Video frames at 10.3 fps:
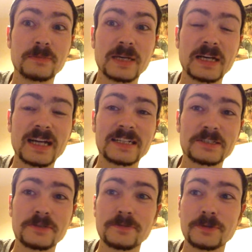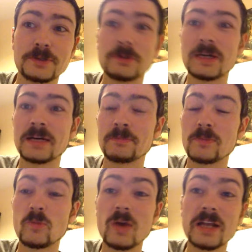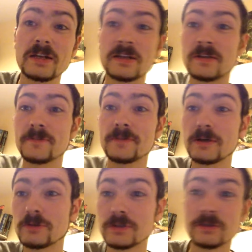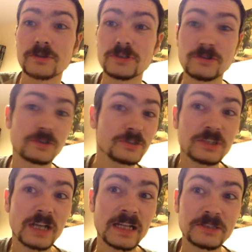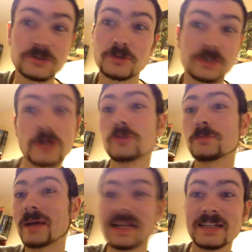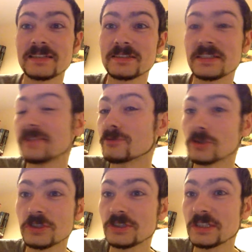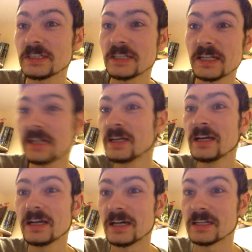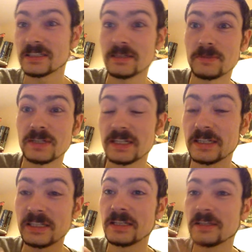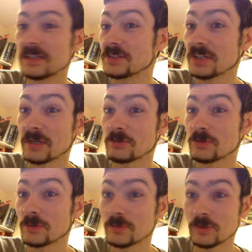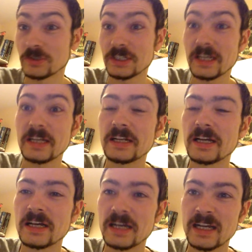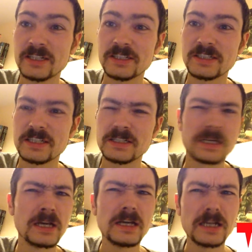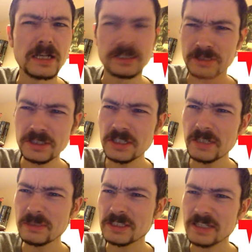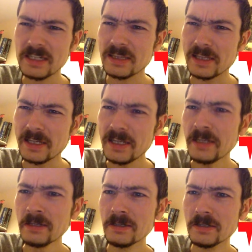anecdote for you, when Falcon looked across and saw the old man, Steve Rogers, sitting there, somebody in the theatre that I was watching it in actually said, is this going to be Stan Lee?